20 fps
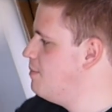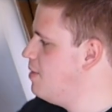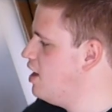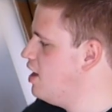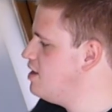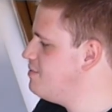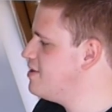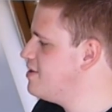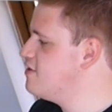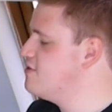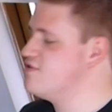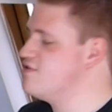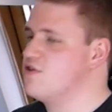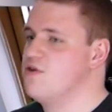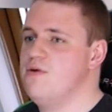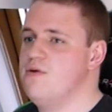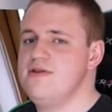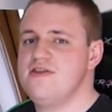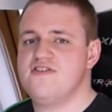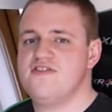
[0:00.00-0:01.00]
Partly because,
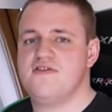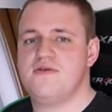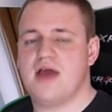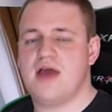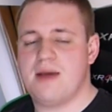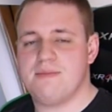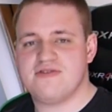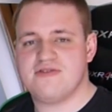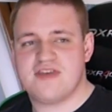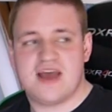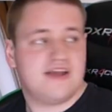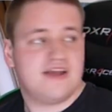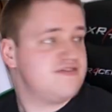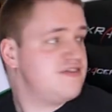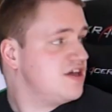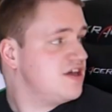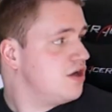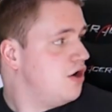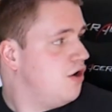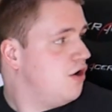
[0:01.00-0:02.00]
according to
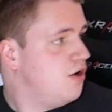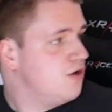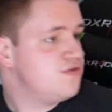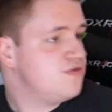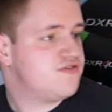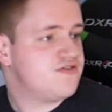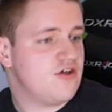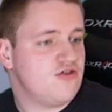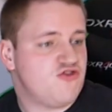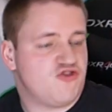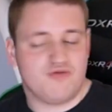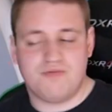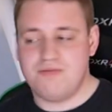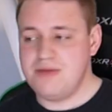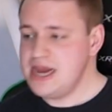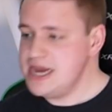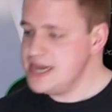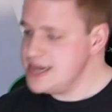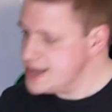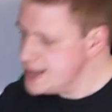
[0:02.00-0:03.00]
Amptastic on social
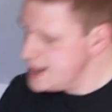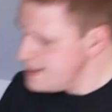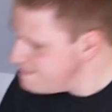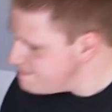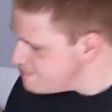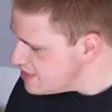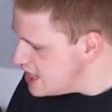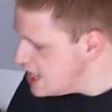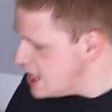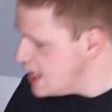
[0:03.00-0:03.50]
media,